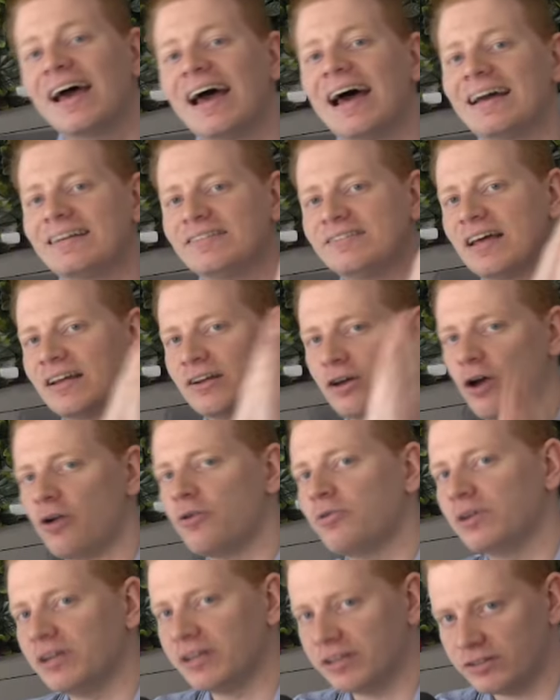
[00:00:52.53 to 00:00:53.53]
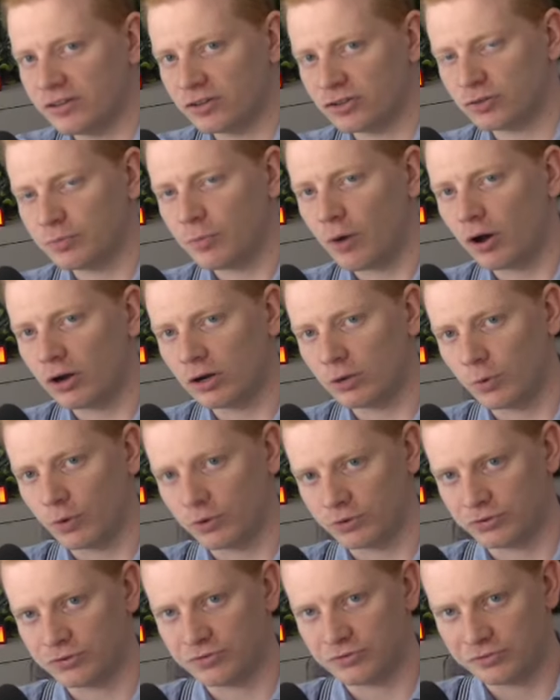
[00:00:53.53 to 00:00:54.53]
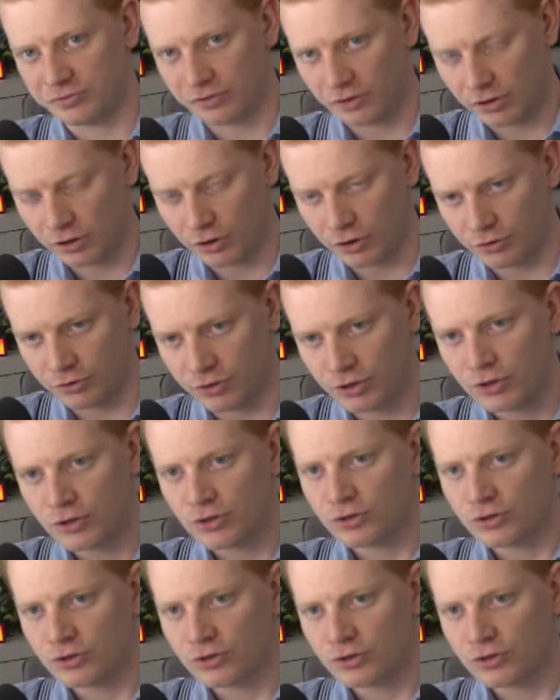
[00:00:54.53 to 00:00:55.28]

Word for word: and then only the smaller ones follow.